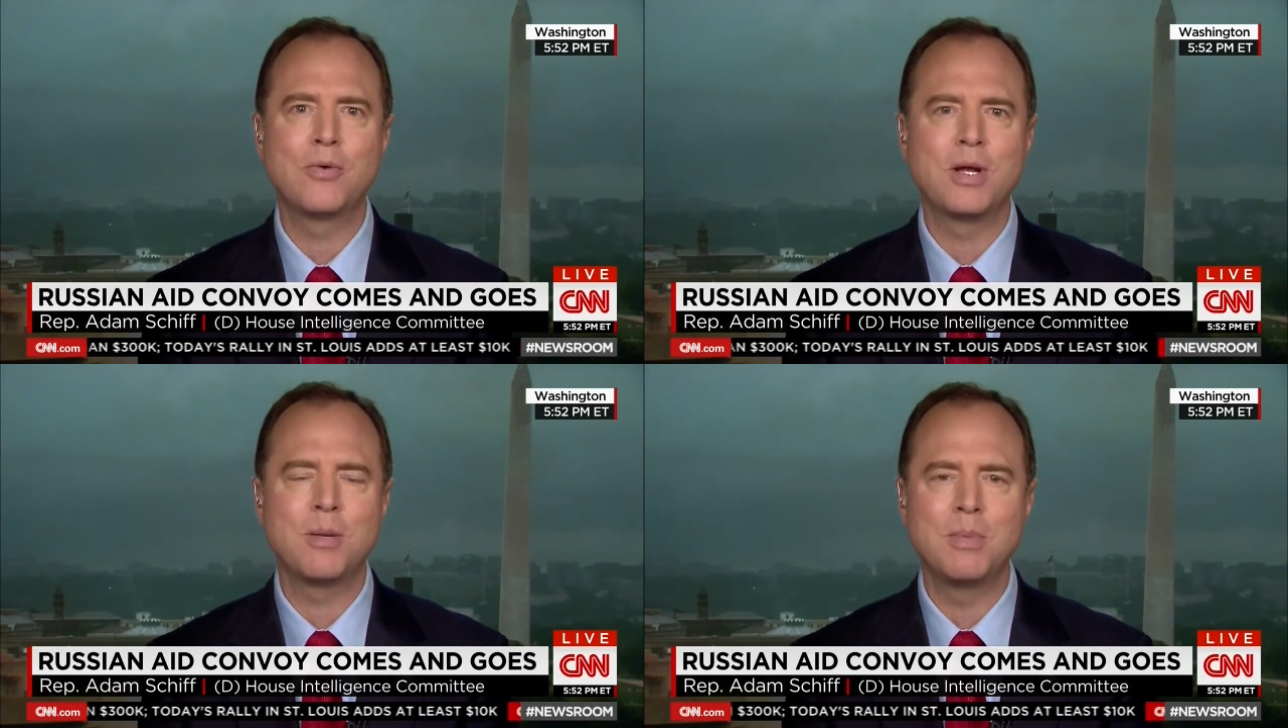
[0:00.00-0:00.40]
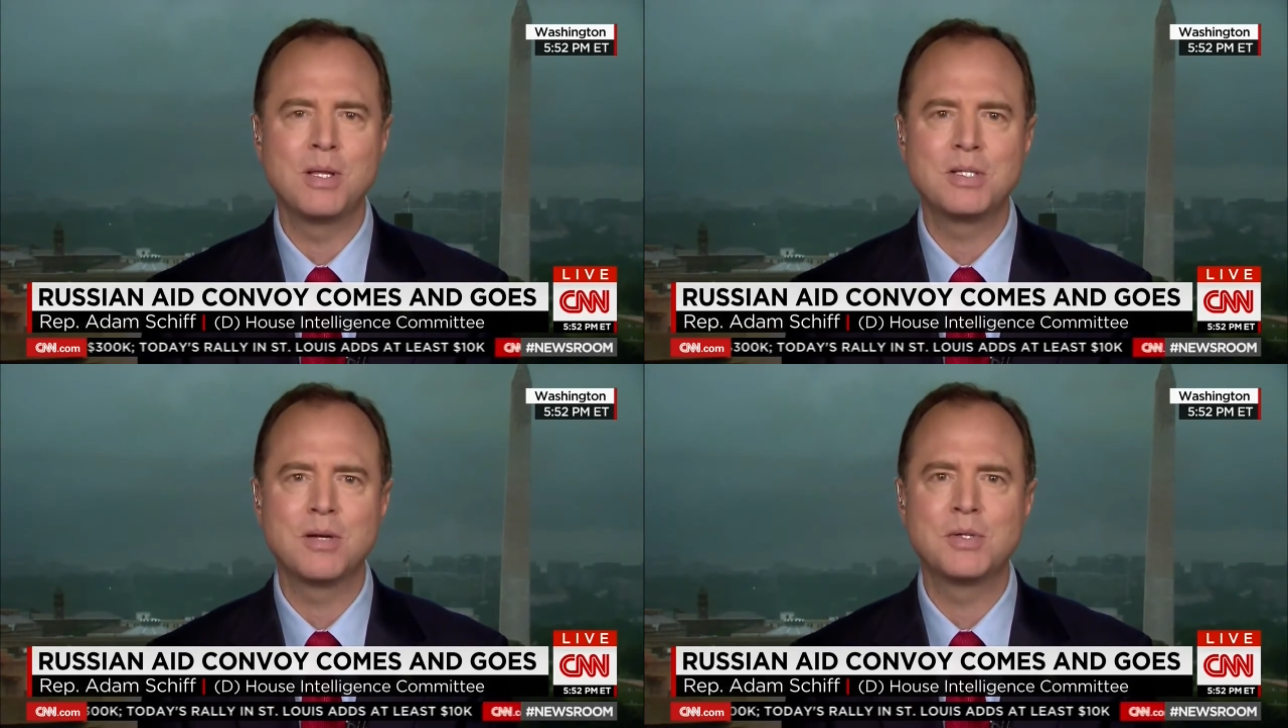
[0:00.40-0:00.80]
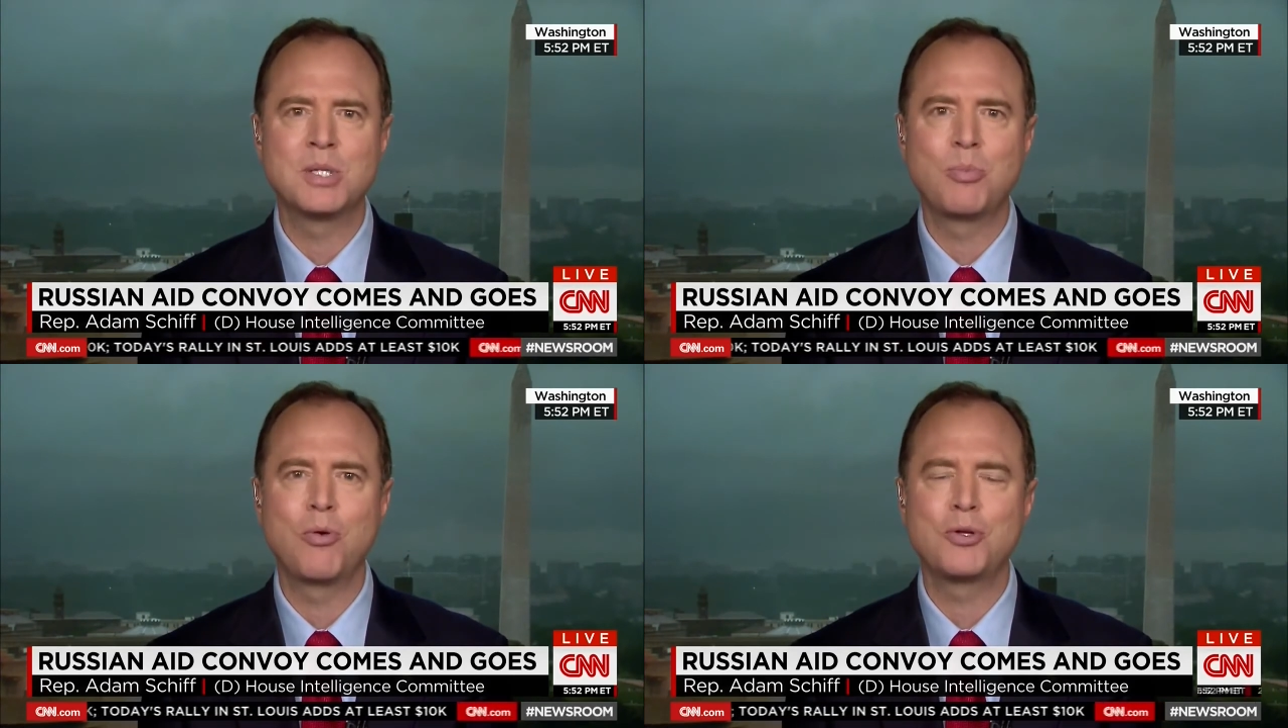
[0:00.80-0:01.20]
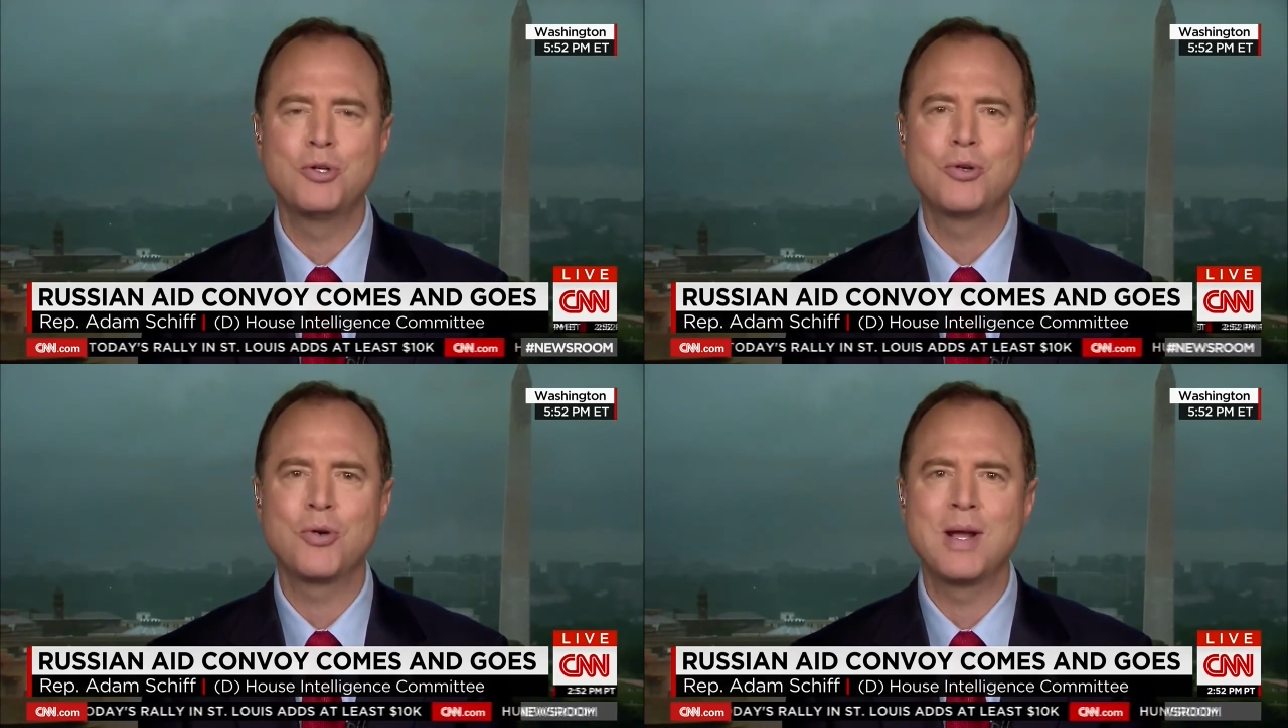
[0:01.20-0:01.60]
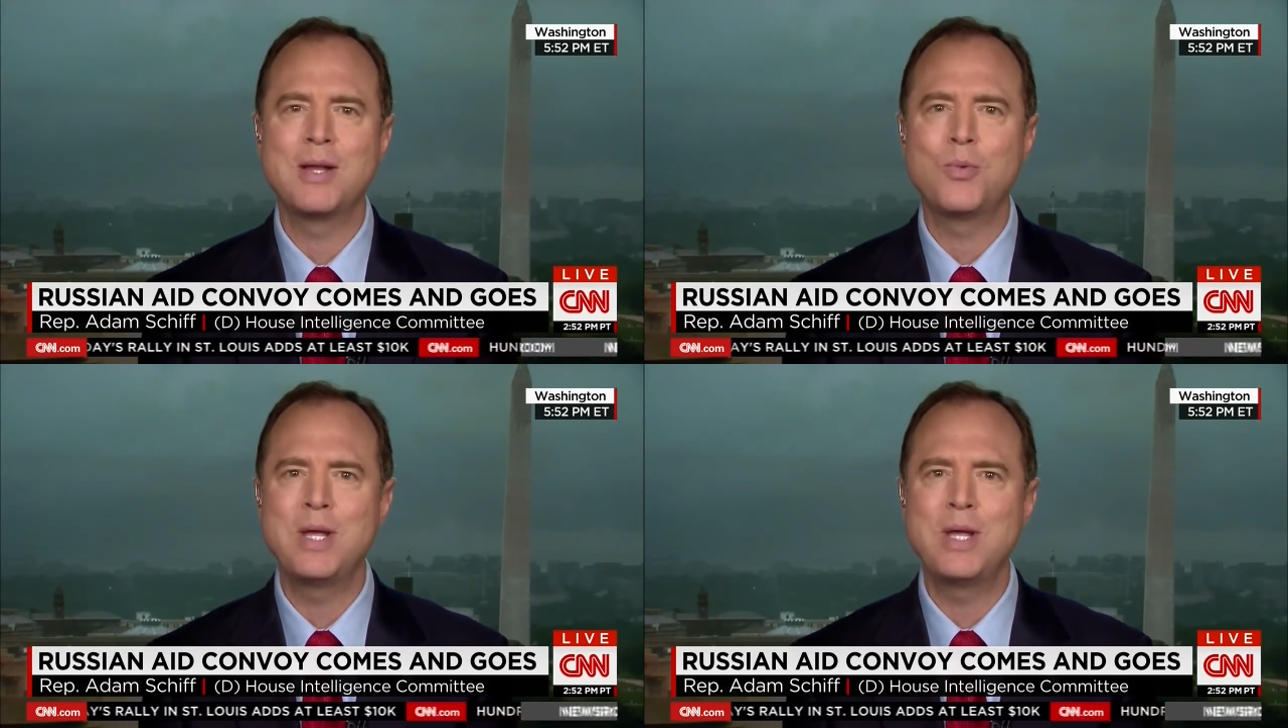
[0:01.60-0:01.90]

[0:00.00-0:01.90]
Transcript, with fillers: greater military support to Ukraine.